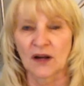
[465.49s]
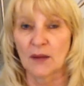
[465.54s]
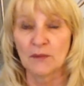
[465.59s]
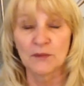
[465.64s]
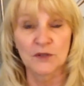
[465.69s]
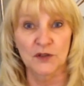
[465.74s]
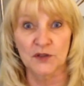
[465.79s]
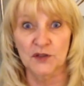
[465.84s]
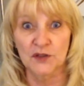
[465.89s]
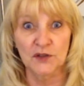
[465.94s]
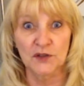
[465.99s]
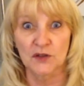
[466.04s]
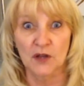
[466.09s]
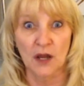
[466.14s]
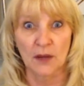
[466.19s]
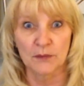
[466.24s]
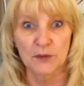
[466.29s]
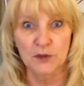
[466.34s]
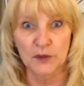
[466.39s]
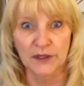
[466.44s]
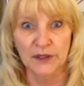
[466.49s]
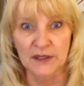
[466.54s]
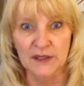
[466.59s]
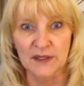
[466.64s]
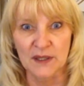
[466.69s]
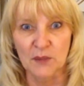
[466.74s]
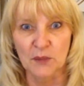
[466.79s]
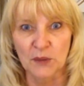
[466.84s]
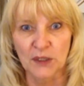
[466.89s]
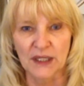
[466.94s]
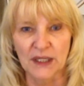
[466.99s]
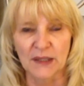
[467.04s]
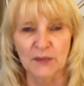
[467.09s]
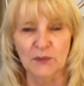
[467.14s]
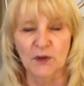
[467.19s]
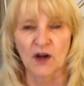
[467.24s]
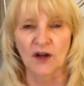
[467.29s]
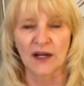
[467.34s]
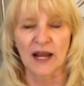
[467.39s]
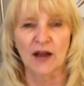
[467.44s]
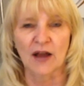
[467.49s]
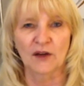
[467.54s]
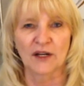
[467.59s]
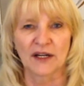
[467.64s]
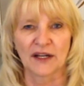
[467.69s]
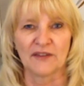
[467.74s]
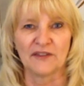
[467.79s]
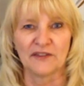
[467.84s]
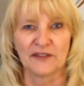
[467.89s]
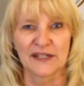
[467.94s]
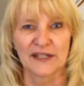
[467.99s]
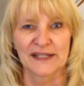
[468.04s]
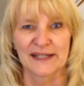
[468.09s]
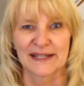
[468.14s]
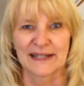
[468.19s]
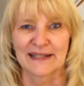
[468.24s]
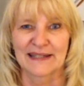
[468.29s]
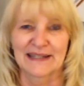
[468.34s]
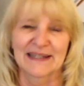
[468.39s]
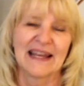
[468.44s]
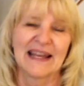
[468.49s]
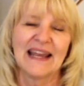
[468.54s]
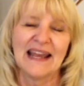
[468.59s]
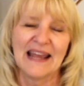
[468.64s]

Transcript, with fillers: I'm just, I'm doing this completely wrong. How can I fix this?